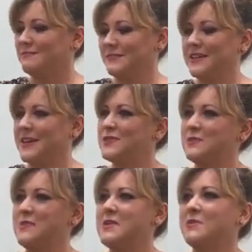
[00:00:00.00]
it has to
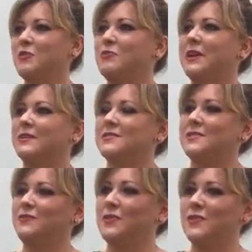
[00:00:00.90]
be minimal, because
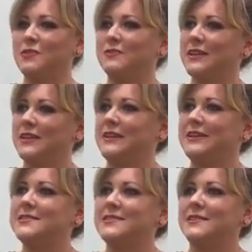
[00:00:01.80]
if you're not really
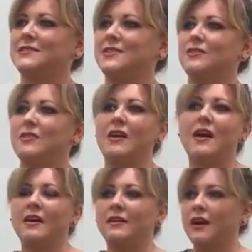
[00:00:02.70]
listening to your client,